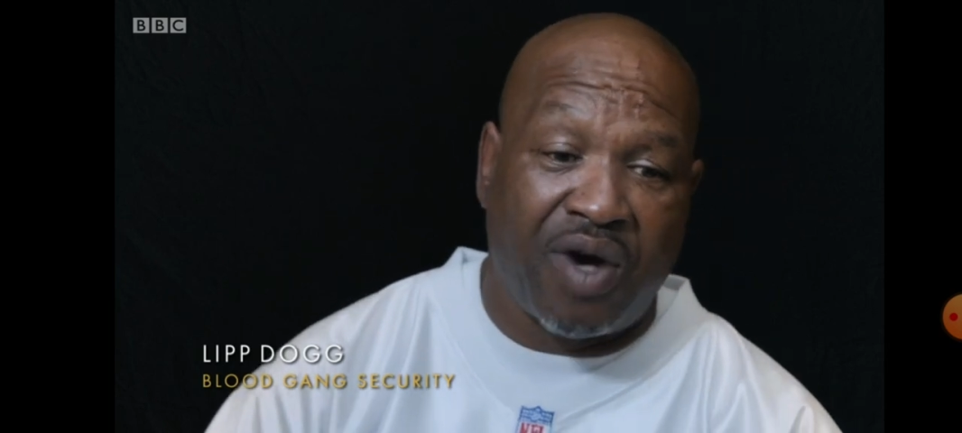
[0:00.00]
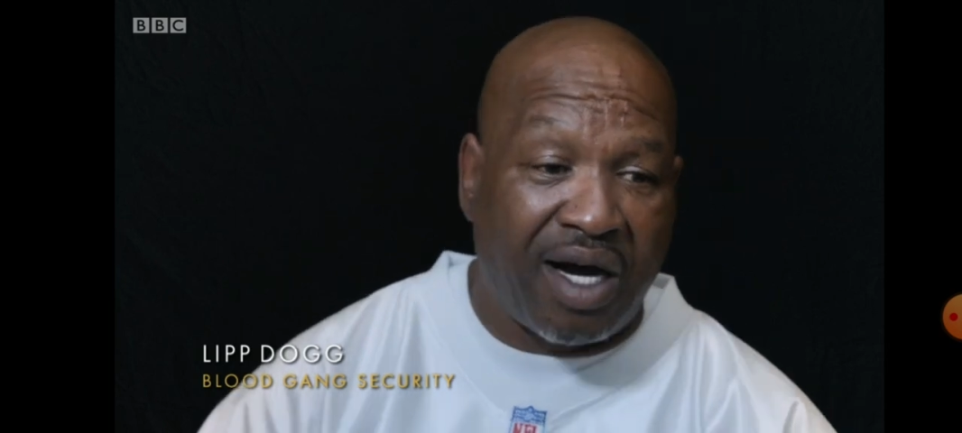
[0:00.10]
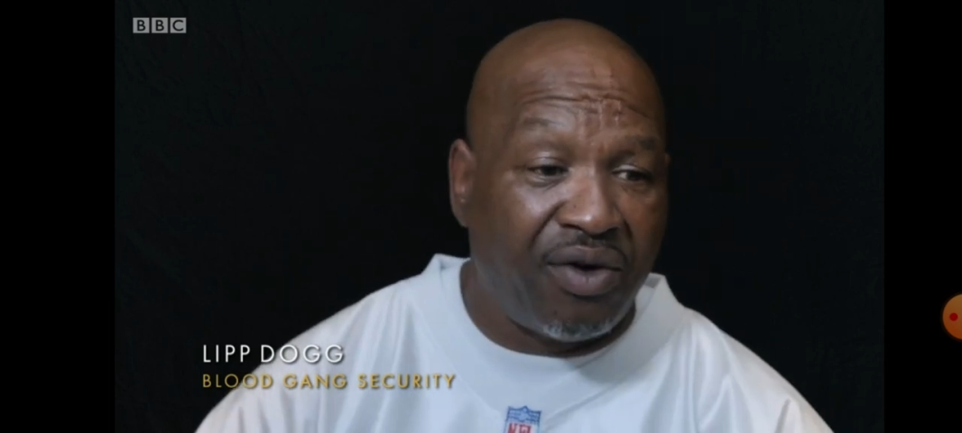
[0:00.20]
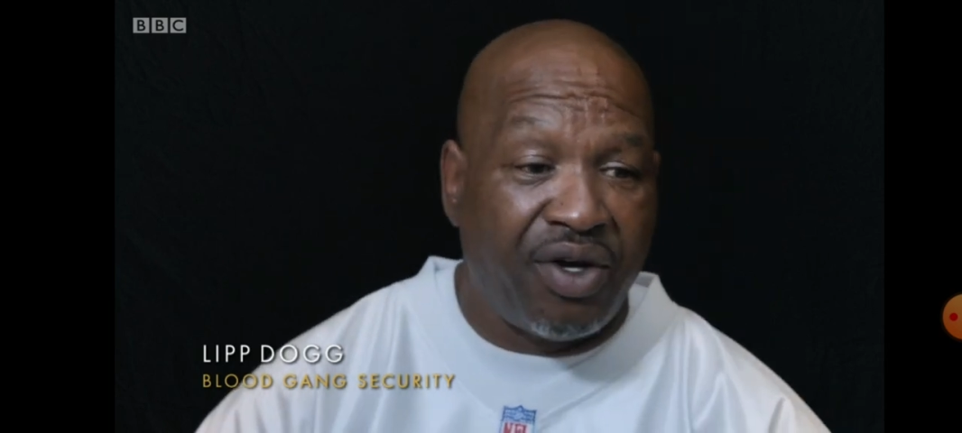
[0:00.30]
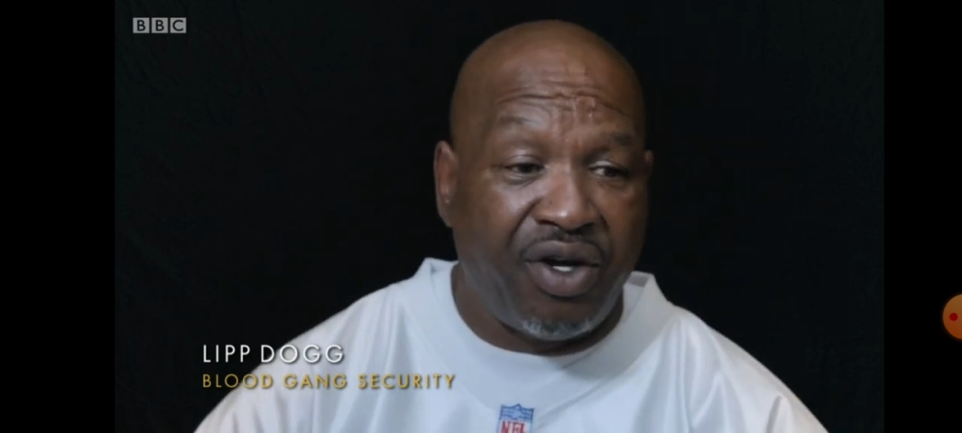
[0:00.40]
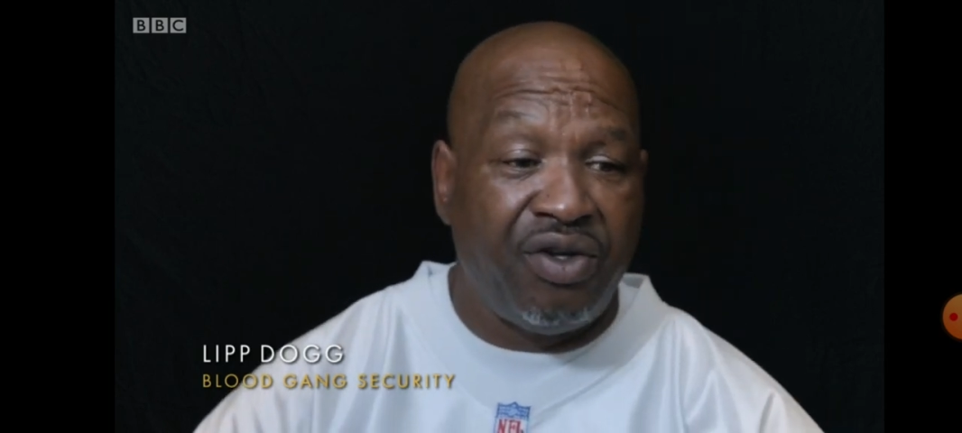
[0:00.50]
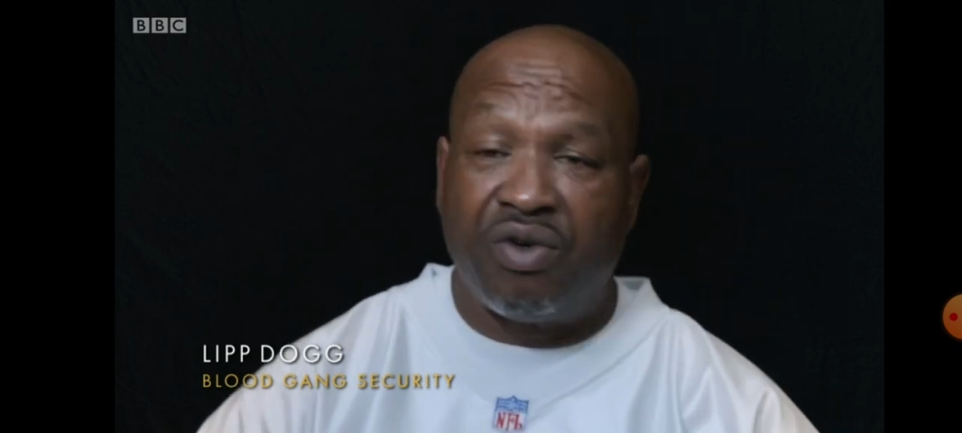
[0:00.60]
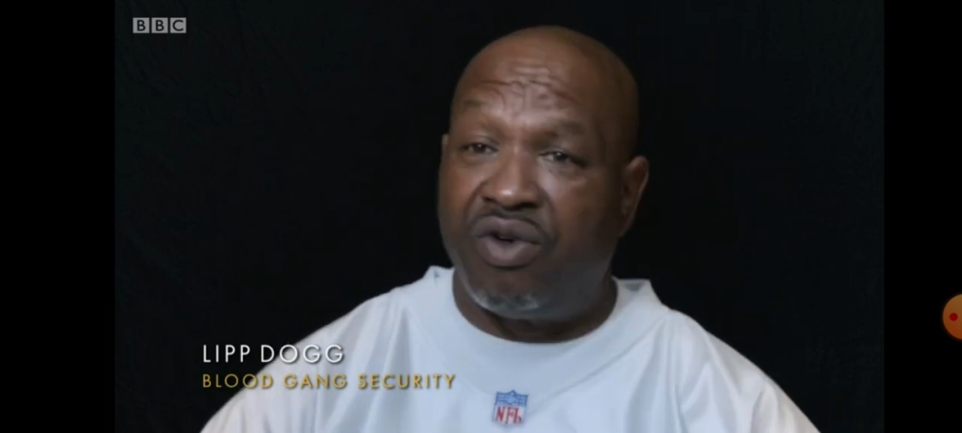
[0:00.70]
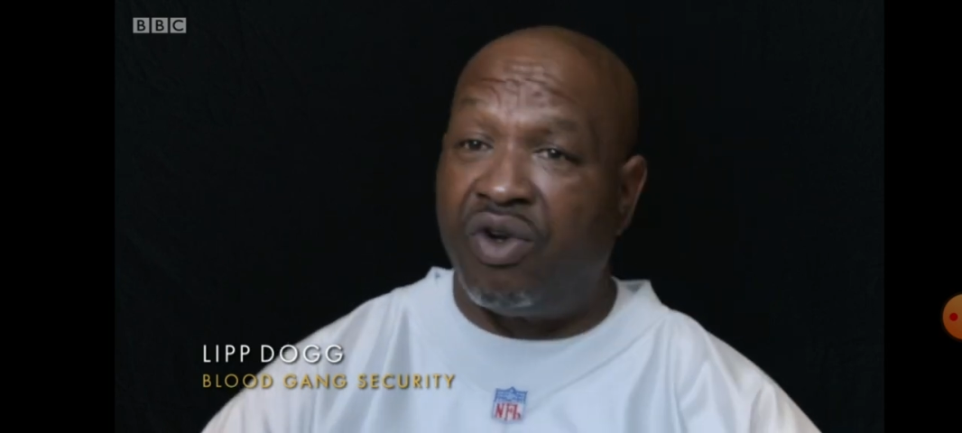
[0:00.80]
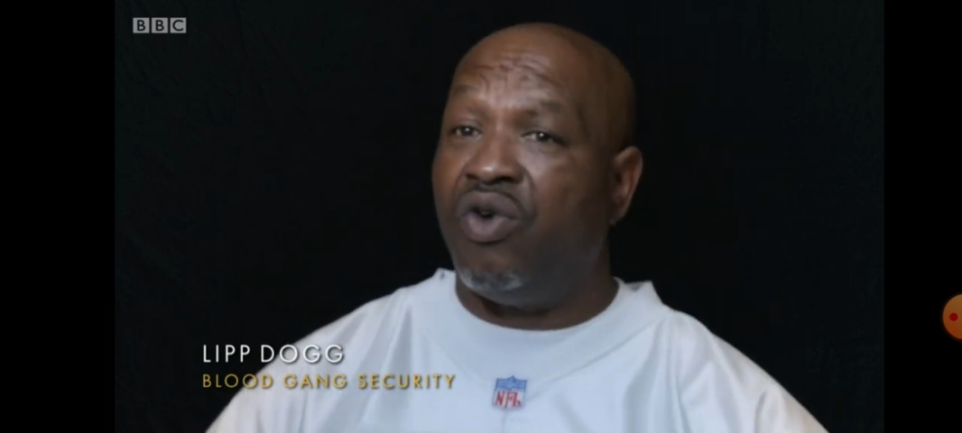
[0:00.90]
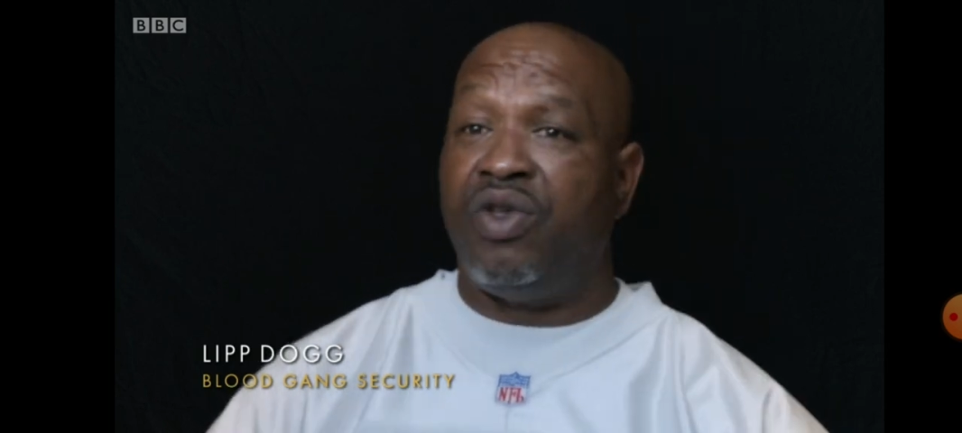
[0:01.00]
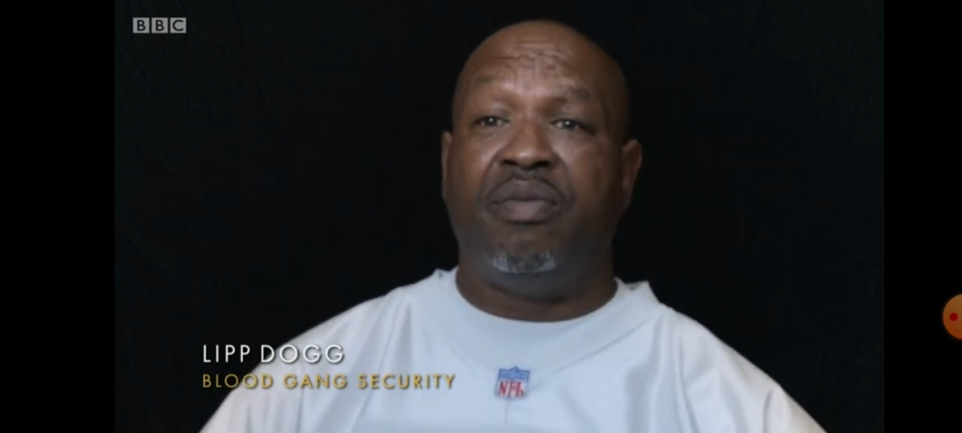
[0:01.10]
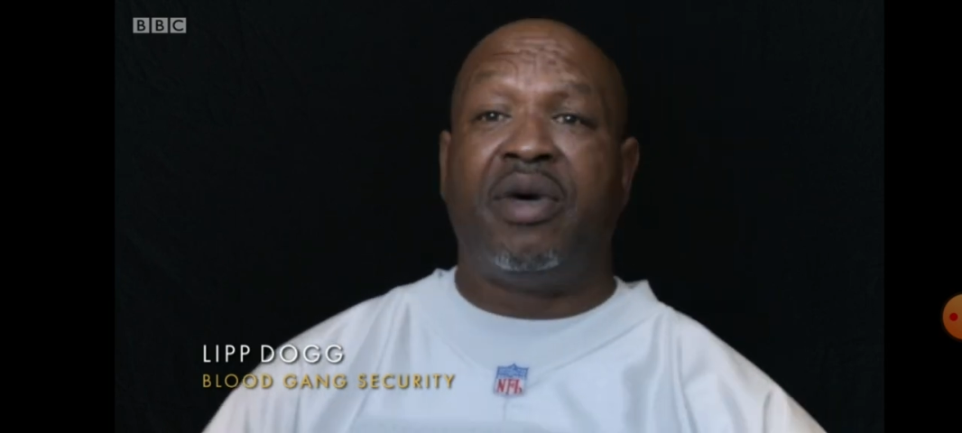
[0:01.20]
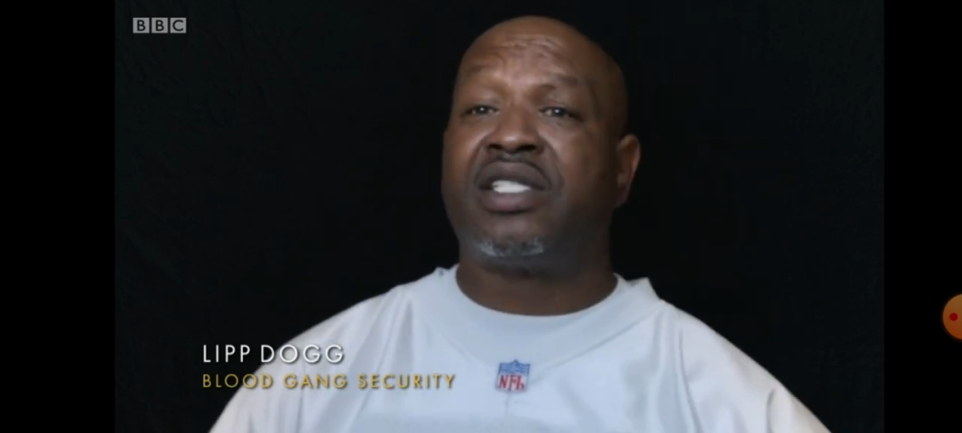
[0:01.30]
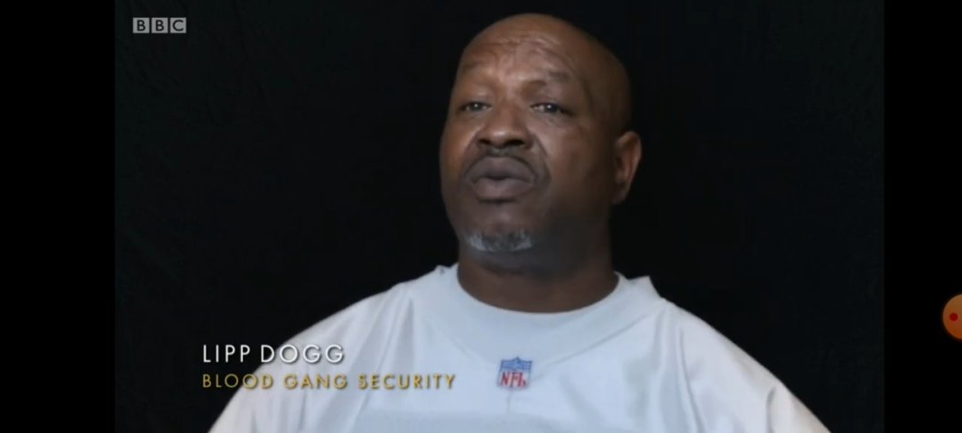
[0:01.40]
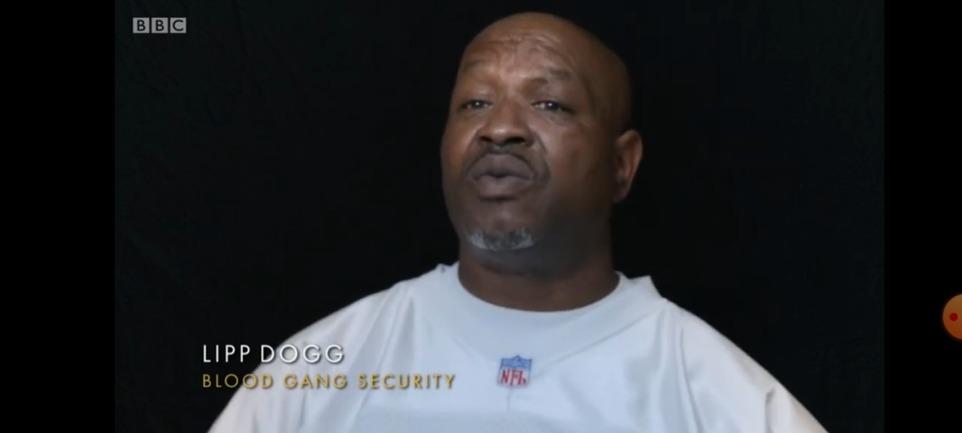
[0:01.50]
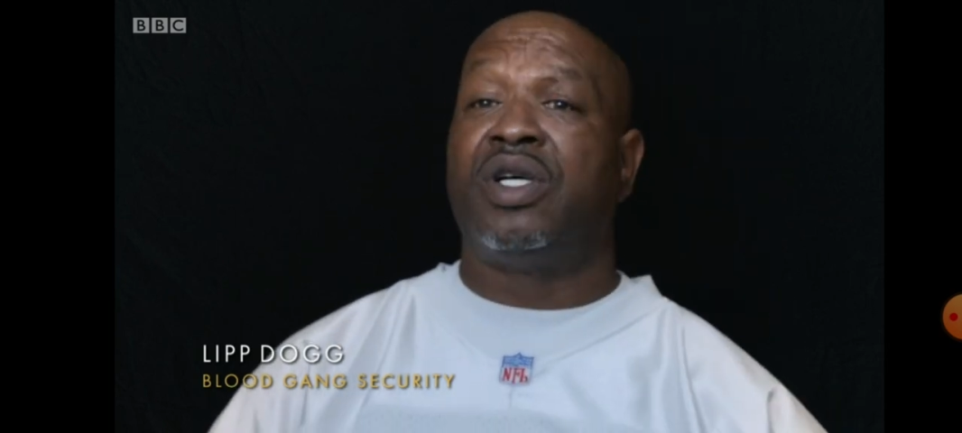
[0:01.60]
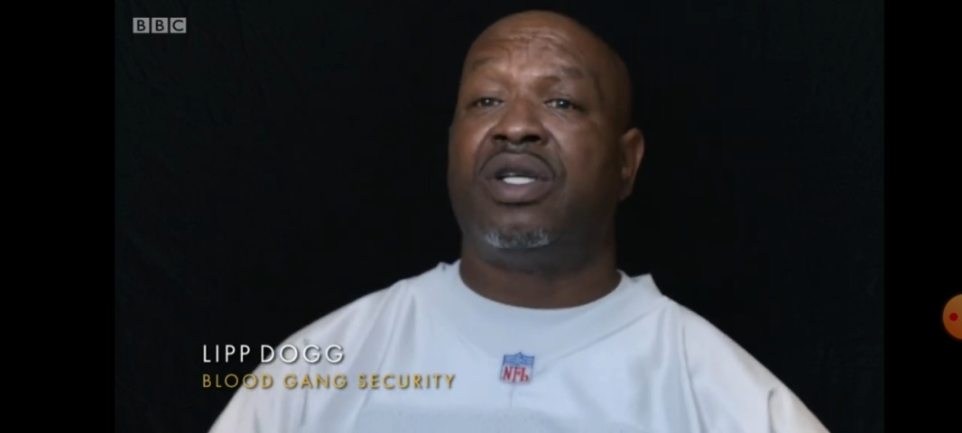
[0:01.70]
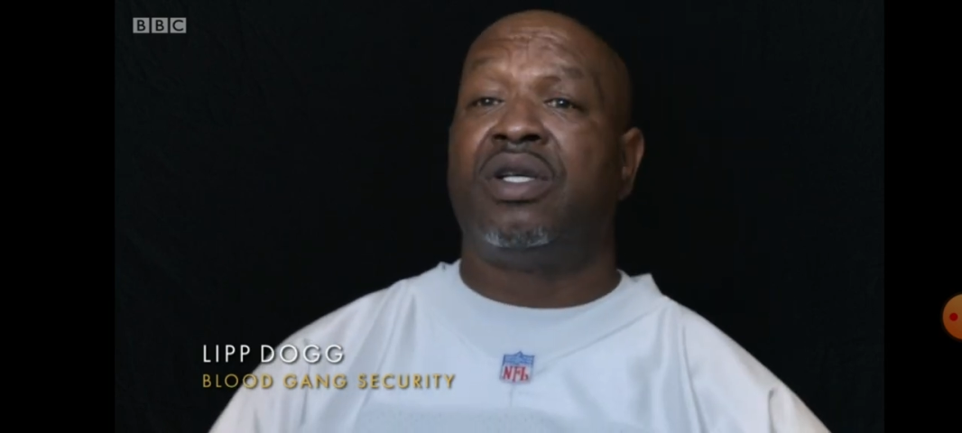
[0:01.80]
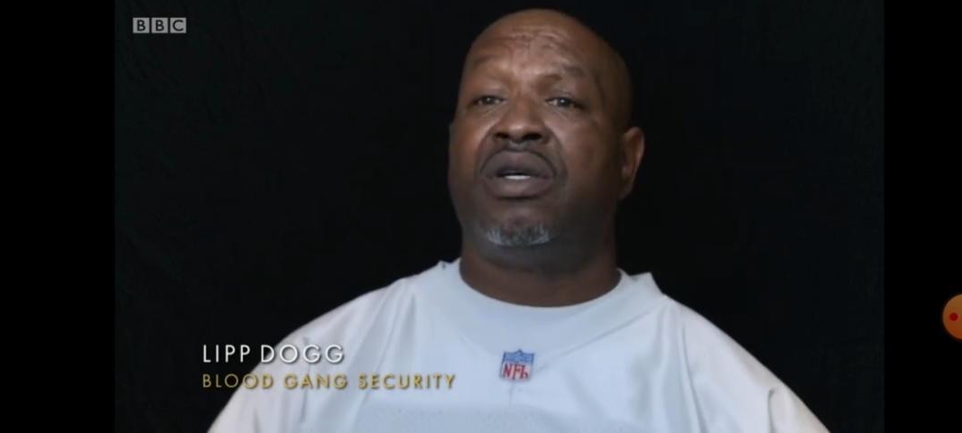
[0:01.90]
When you out here, you don't know who you
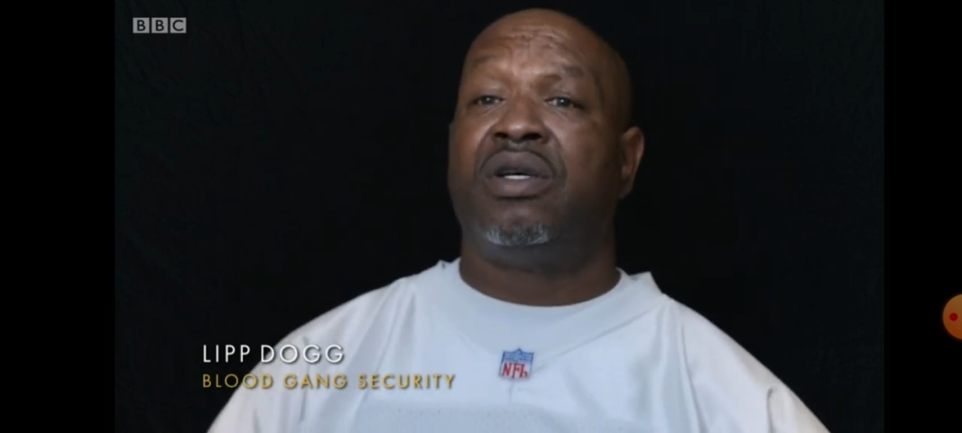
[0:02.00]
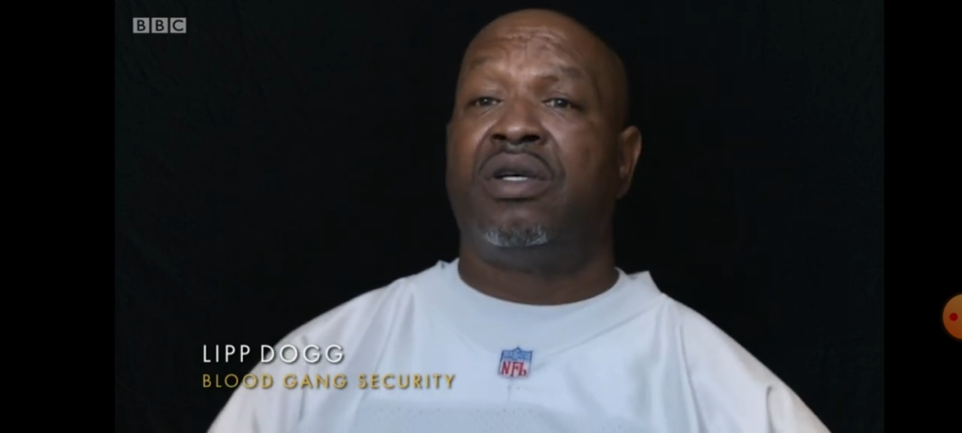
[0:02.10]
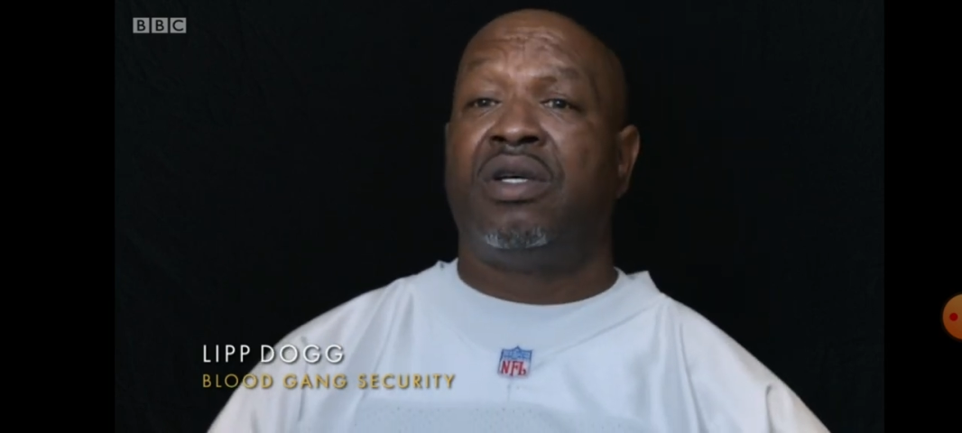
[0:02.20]
messing with.